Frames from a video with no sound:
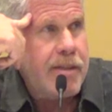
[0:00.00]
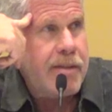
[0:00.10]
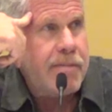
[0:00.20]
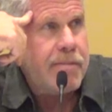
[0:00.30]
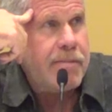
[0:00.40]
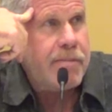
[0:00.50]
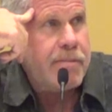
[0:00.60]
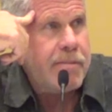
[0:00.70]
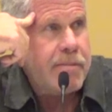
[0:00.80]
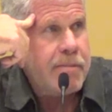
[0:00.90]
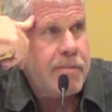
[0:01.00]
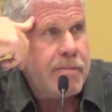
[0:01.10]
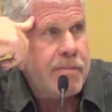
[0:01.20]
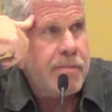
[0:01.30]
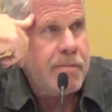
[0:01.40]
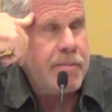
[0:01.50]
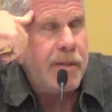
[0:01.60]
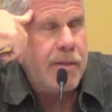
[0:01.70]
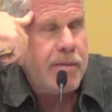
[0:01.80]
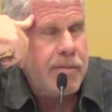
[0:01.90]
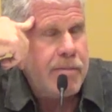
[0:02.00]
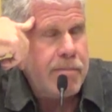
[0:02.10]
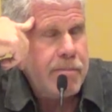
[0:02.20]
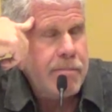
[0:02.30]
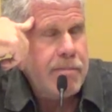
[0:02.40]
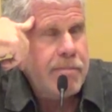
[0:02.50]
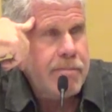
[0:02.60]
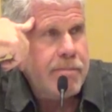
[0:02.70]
[no speech]